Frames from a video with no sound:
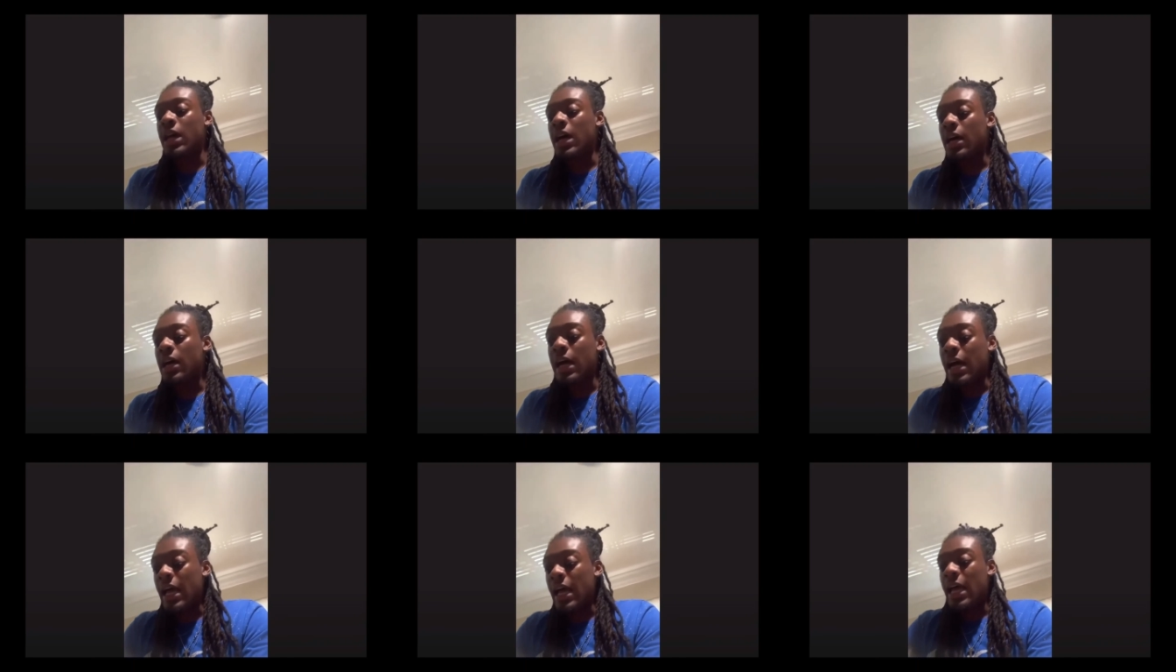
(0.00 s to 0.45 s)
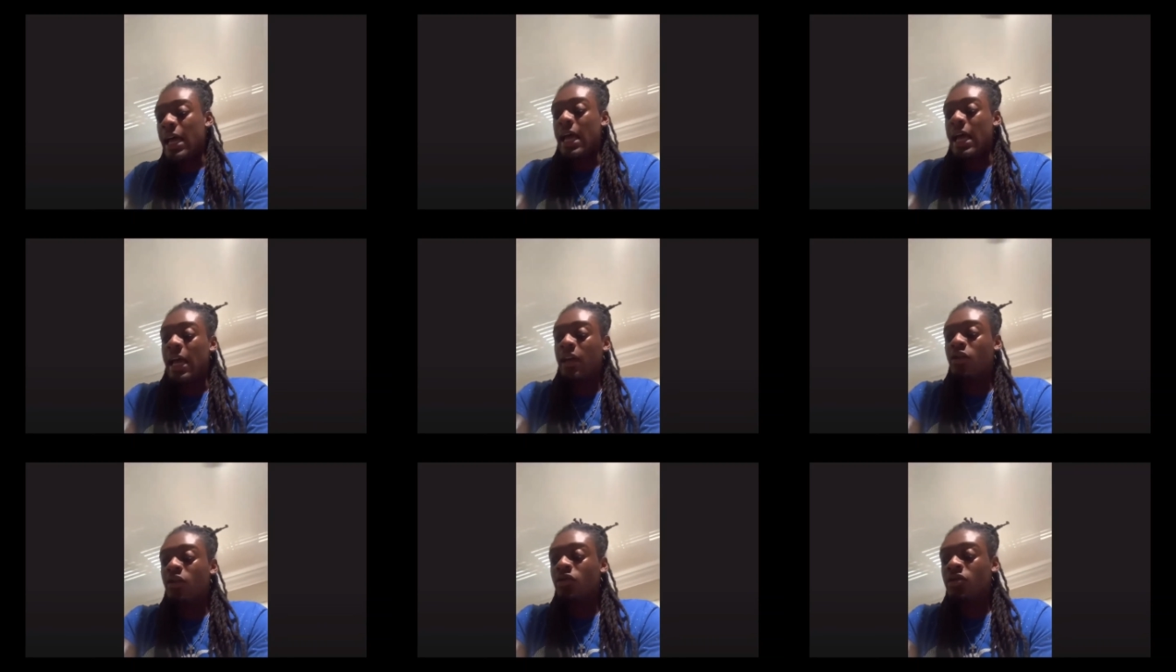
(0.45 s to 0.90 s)
I had
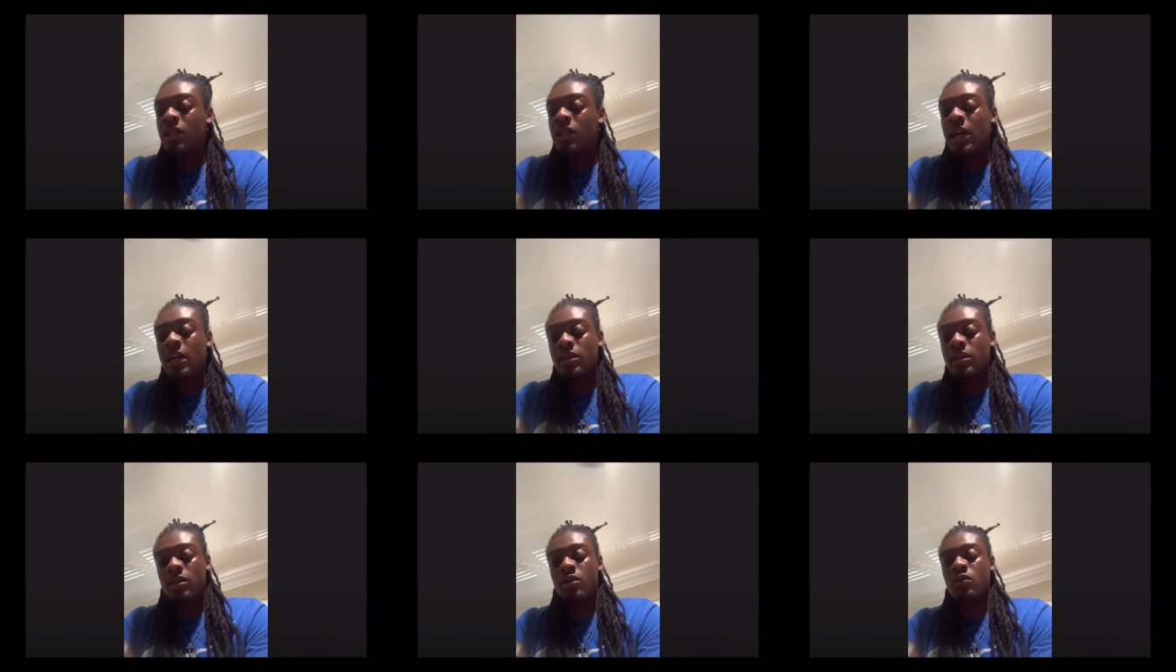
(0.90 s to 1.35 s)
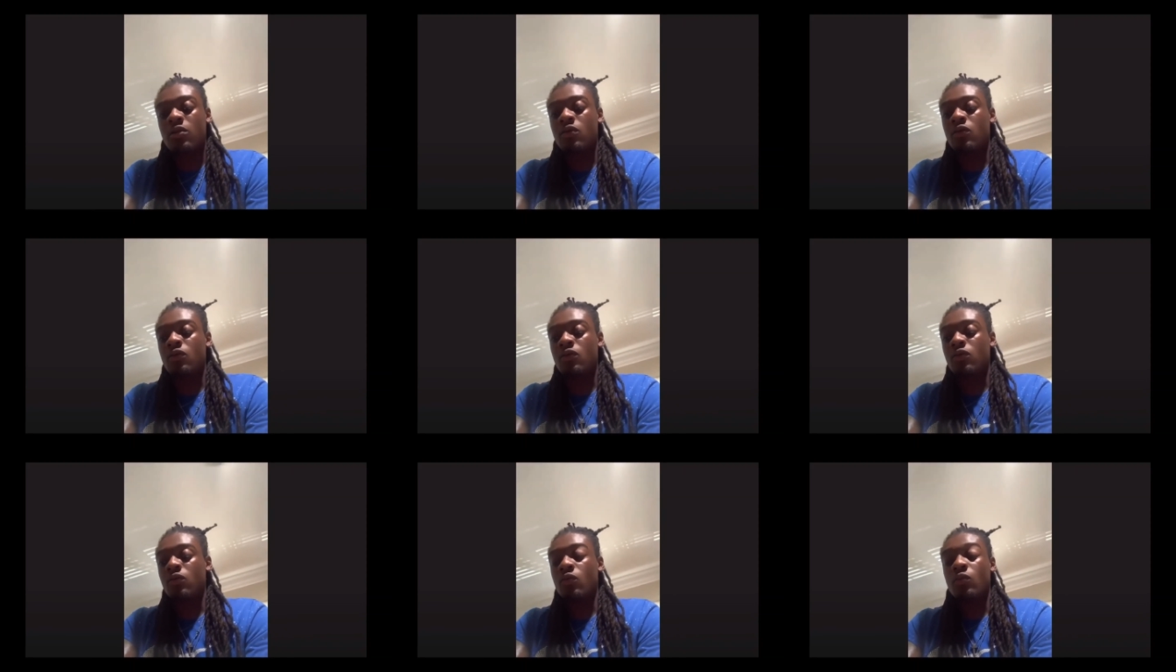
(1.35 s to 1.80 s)
ankle socks on
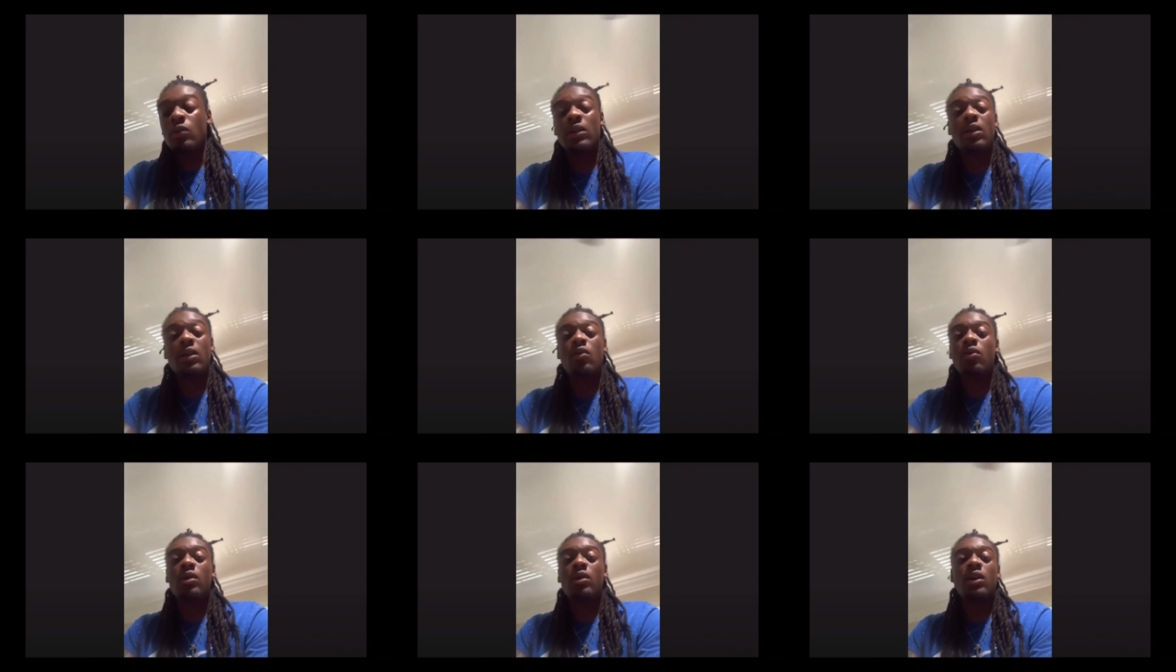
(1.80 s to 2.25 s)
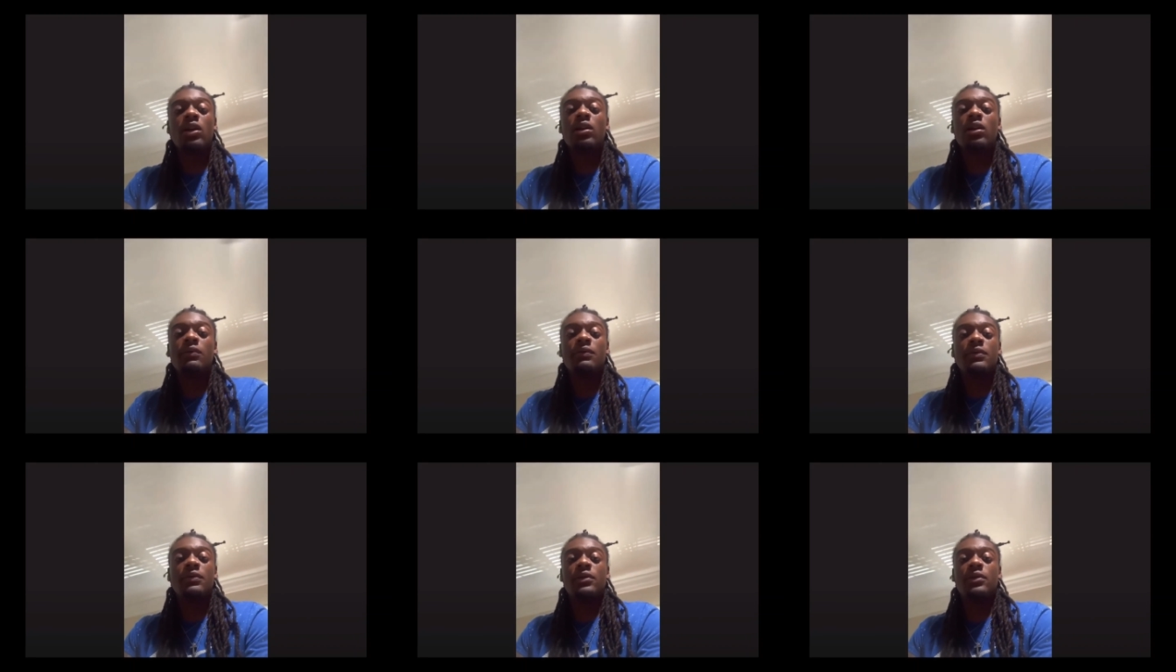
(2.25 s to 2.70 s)
with no
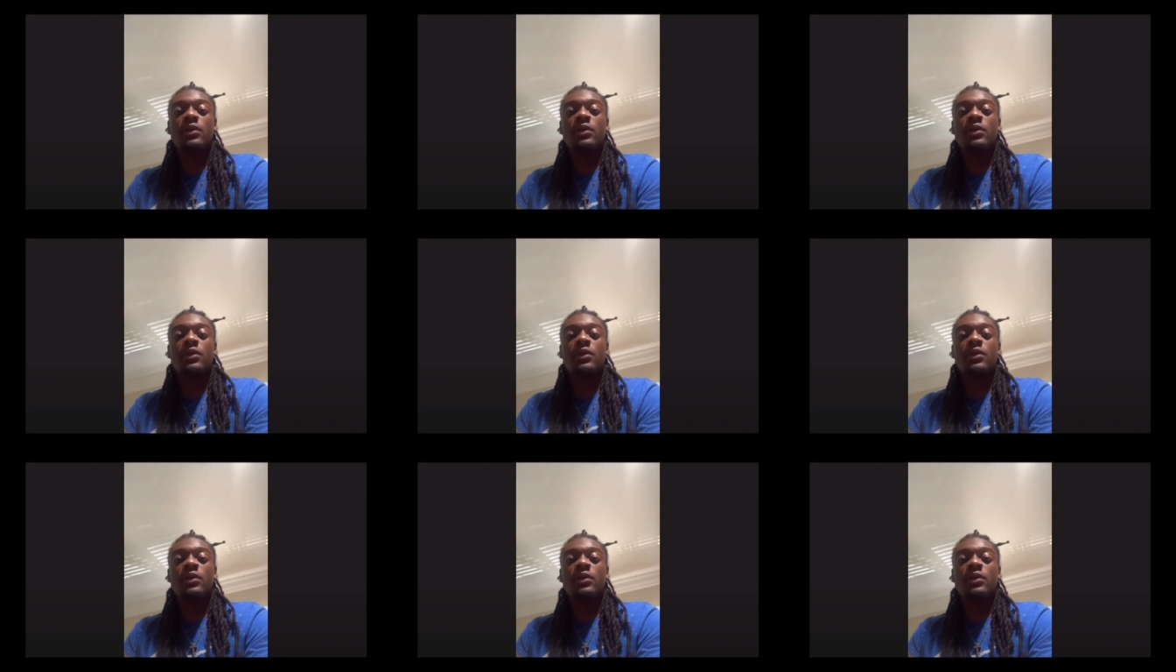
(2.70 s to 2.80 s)
gloves.